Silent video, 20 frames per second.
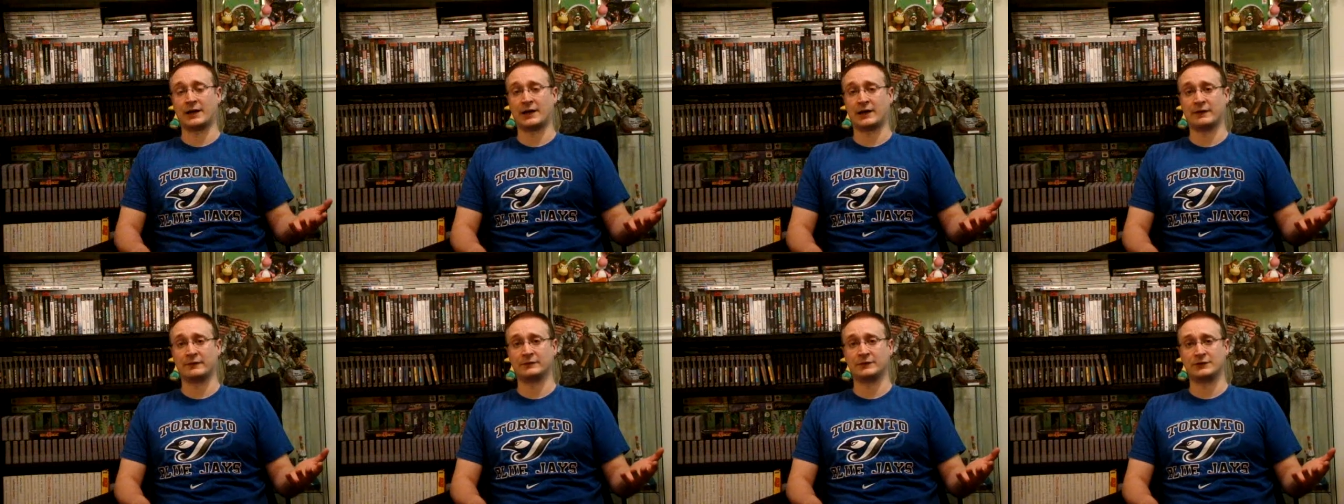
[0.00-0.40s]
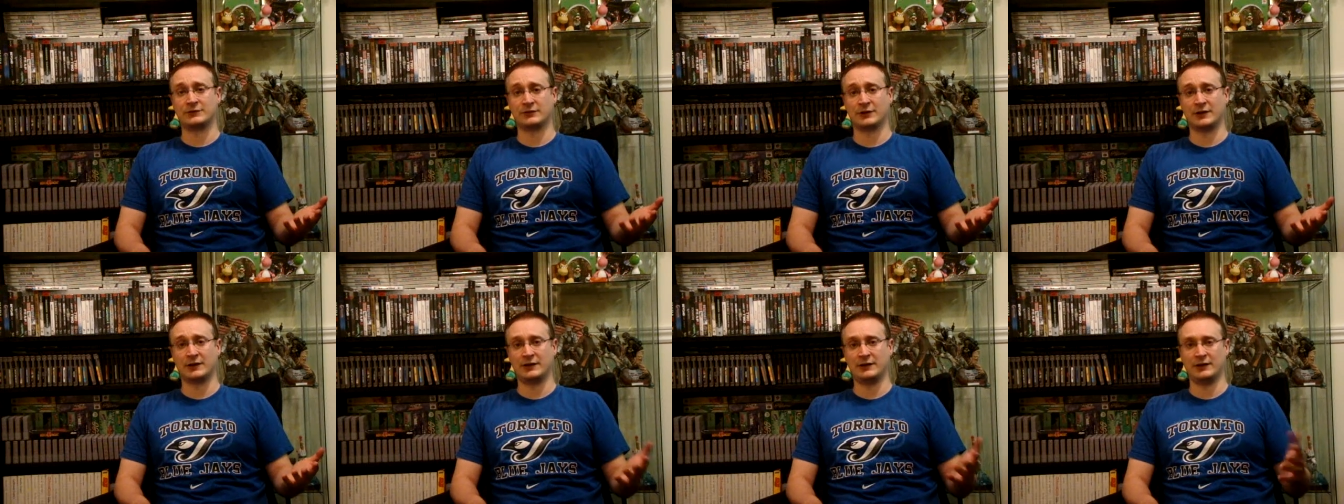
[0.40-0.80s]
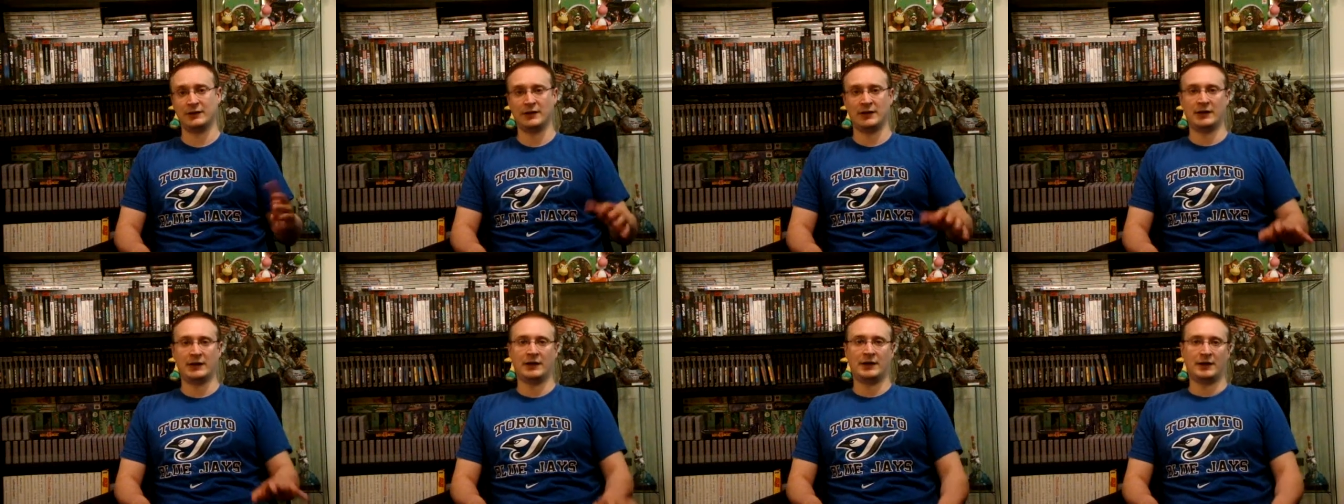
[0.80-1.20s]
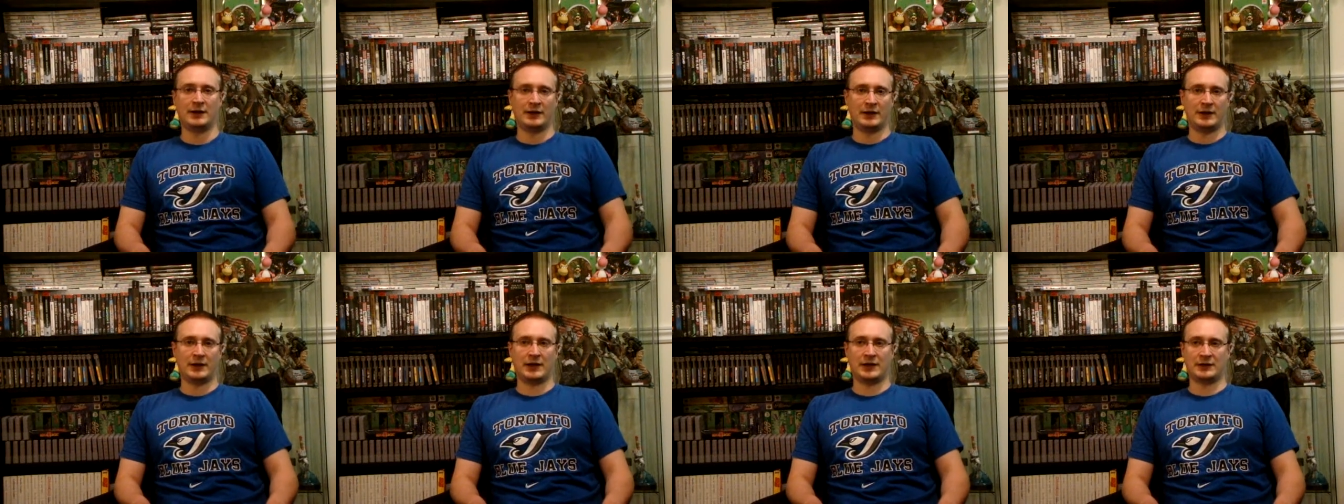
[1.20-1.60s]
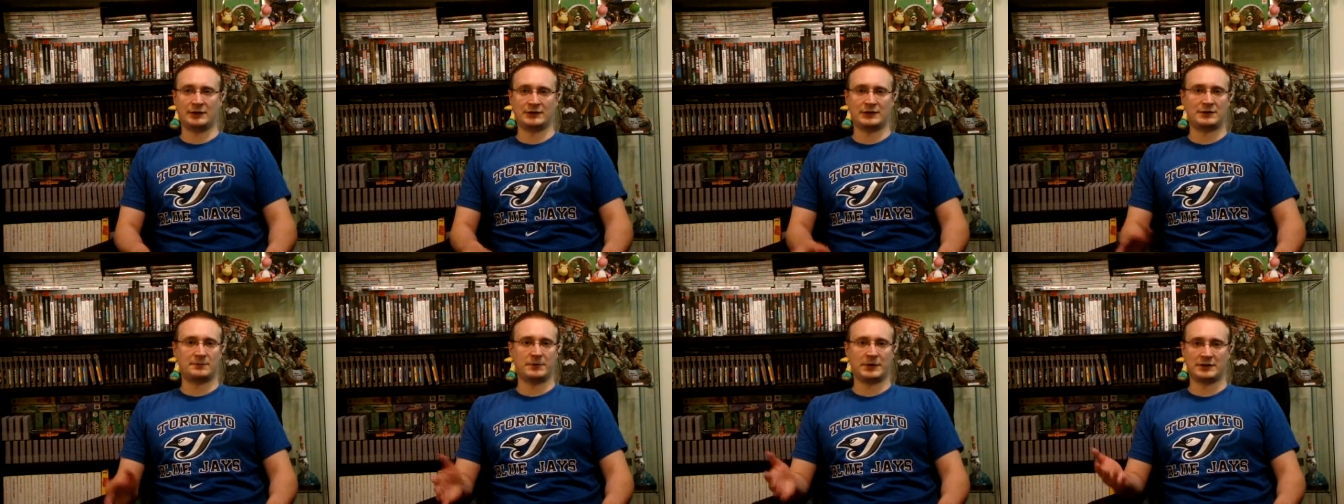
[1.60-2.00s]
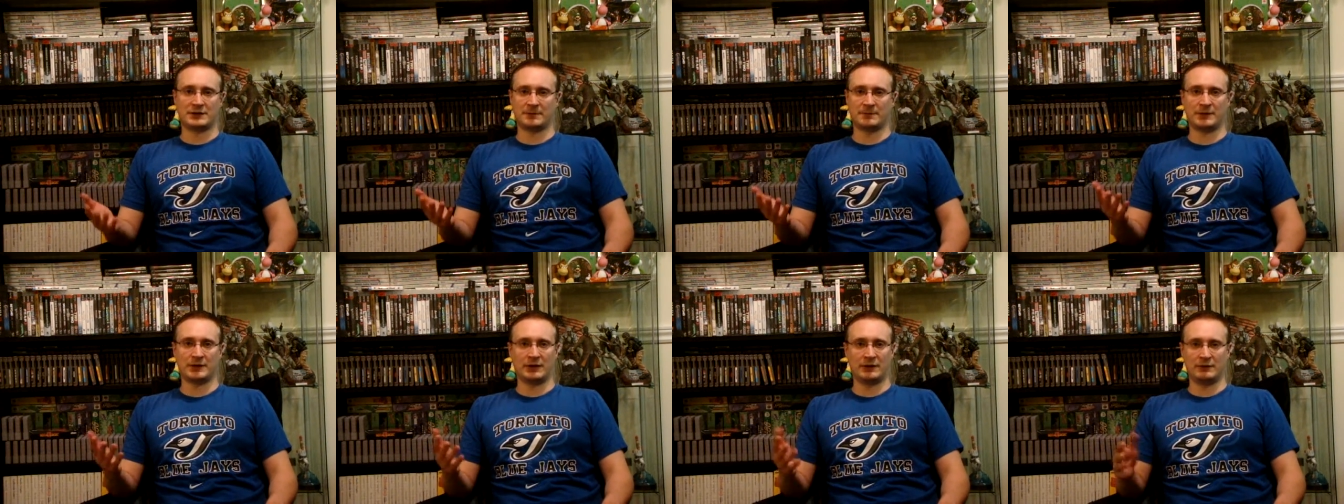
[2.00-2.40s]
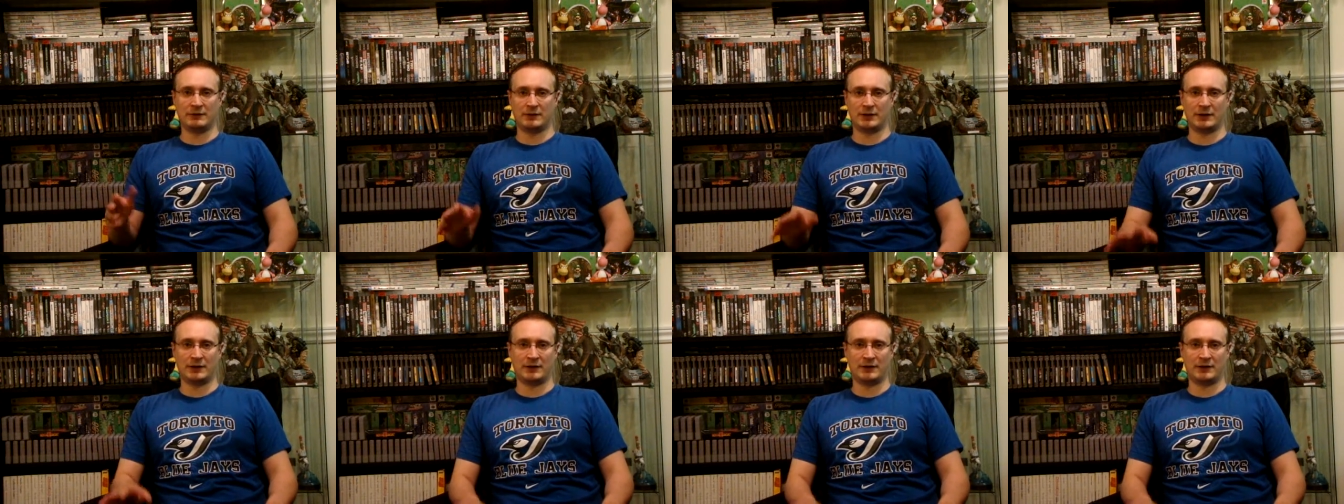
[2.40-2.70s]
I have to trade, and he'll just pick something out,